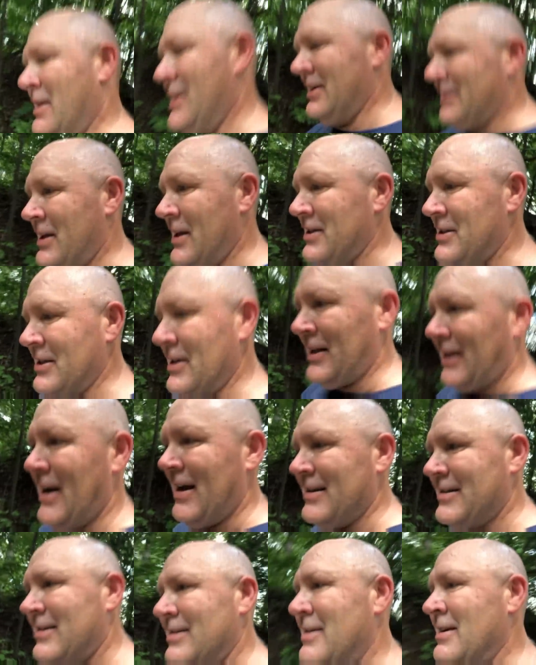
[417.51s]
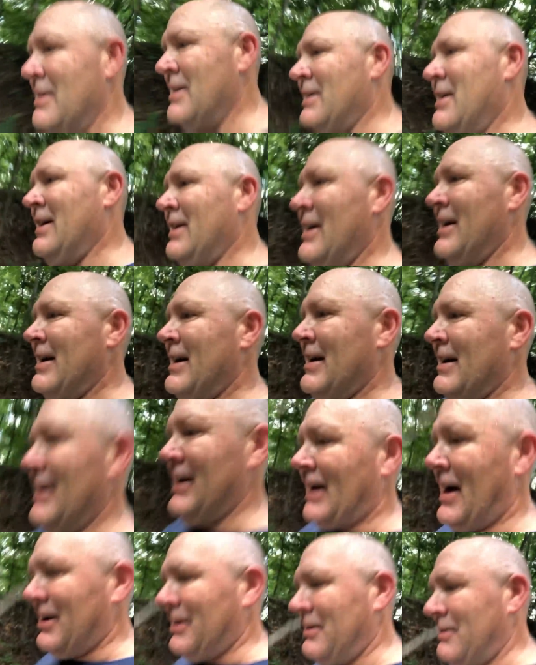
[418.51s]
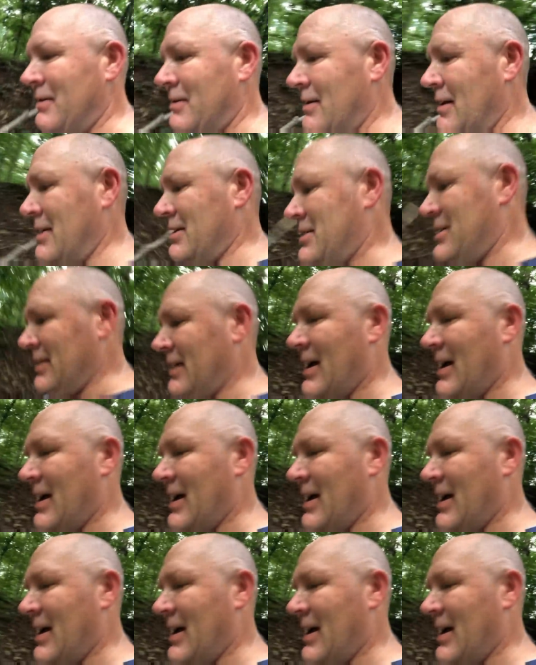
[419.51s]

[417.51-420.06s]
teaching classes. I don't even think she